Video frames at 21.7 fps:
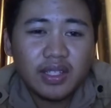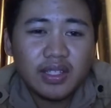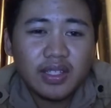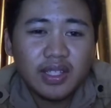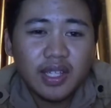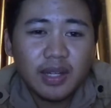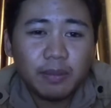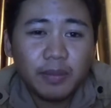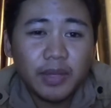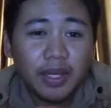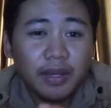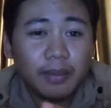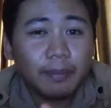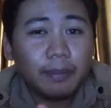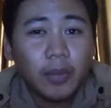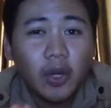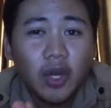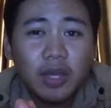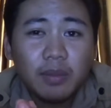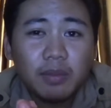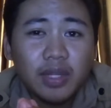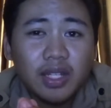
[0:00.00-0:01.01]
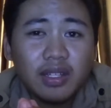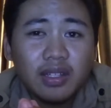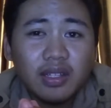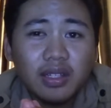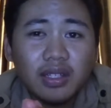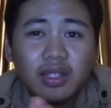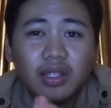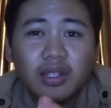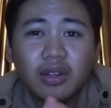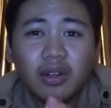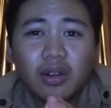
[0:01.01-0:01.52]
some appointment,
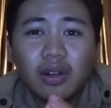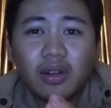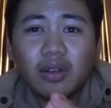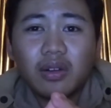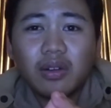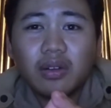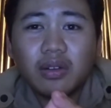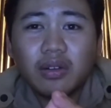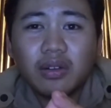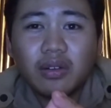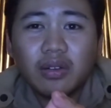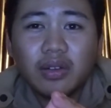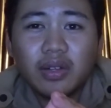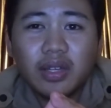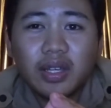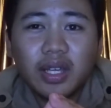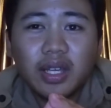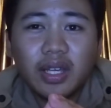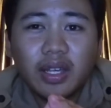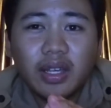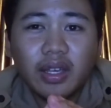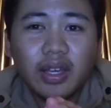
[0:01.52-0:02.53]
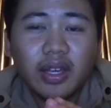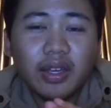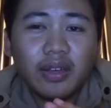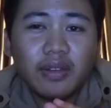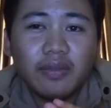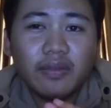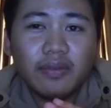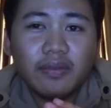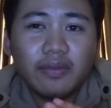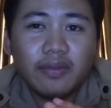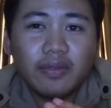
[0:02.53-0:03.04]
or they
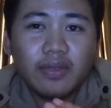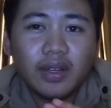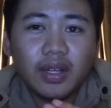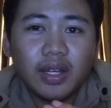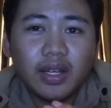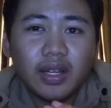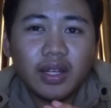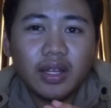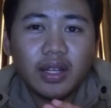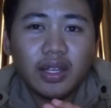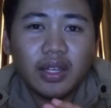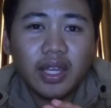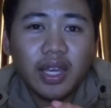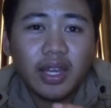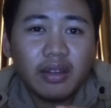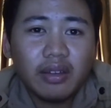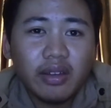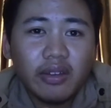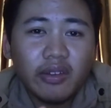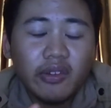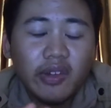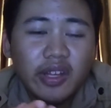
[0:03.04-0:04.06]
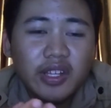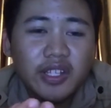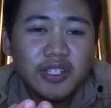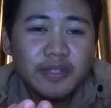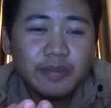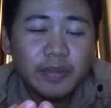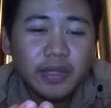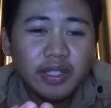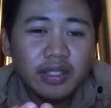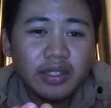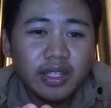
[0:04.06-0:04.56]
have care
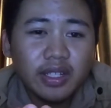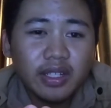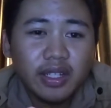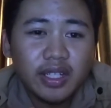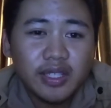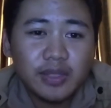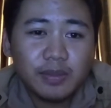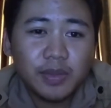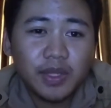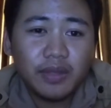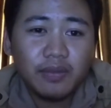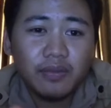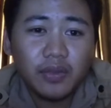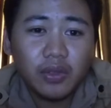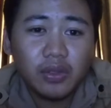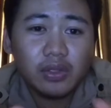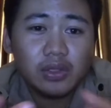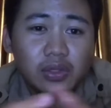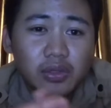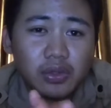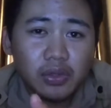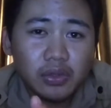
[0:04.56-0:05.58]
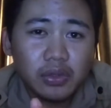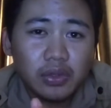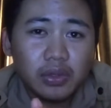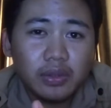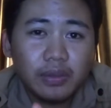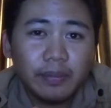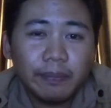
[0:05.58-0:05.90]
arrangement that has been fall through.